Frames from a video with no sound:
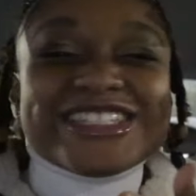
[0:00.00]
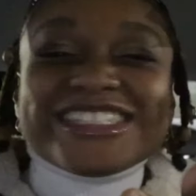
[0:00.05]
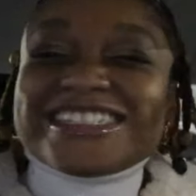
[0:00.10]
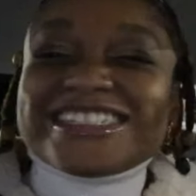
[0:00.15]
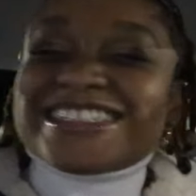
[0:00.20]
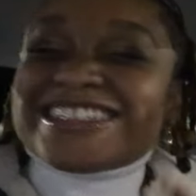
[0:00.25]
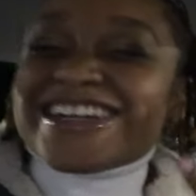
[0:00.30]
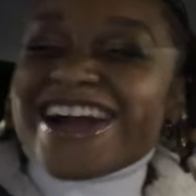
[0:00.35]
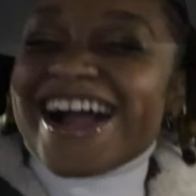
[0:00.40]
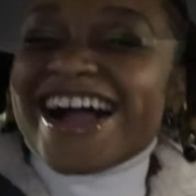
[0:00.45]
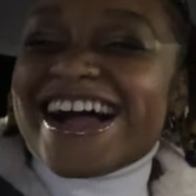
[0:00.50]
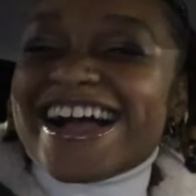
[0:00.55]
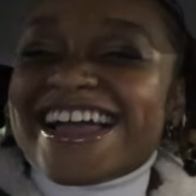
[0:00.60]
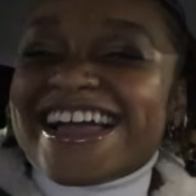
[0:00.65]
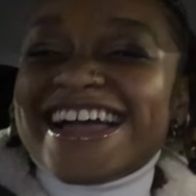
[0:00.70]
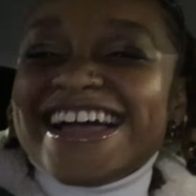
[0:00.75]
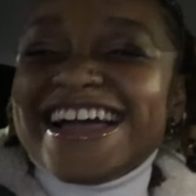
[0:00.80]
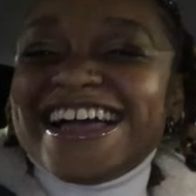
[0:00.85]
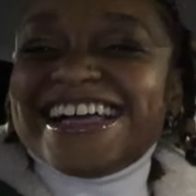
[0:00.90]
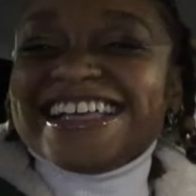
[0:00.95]
we should
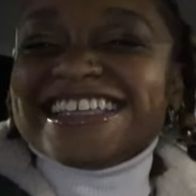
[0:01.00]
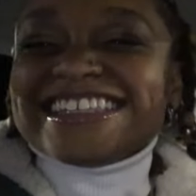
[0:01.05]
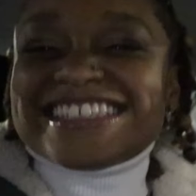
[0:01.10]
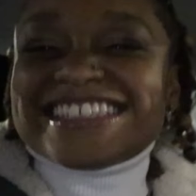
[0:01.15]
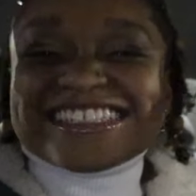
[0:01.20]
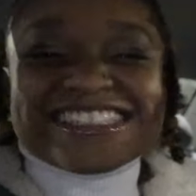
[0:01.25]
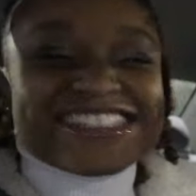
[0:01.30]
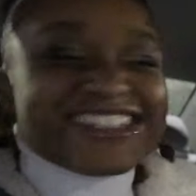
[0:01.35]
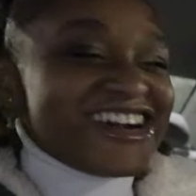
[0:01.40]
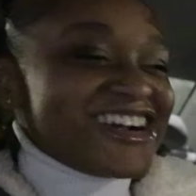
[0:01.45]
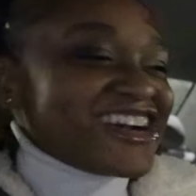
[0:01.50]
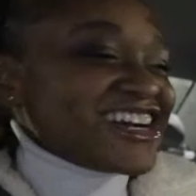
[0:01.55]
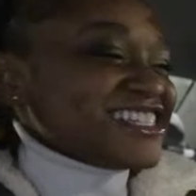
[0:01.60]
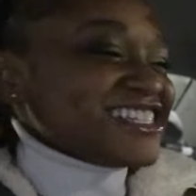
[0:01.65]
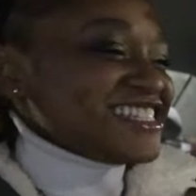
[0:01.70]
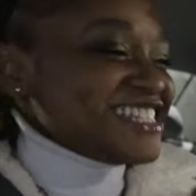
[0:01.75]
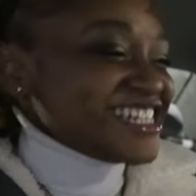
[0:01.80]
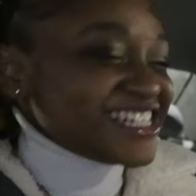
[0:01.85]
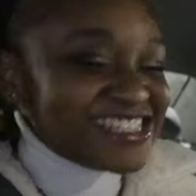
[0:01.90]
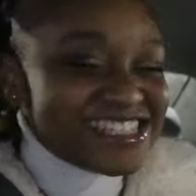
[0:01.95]
try to start
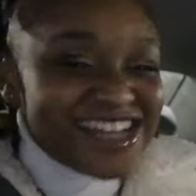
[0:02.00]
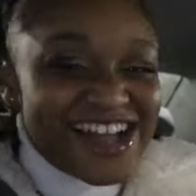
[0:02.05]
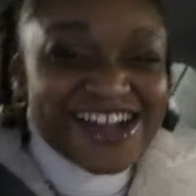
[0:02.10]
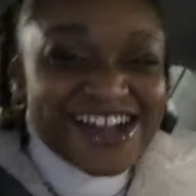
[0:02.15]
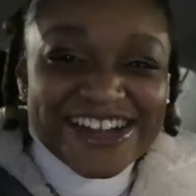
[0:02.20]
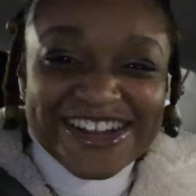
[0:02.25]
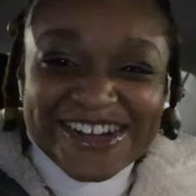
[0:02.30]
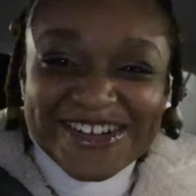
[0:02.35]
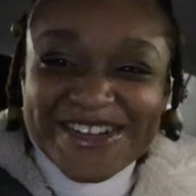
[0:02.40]
a TikTok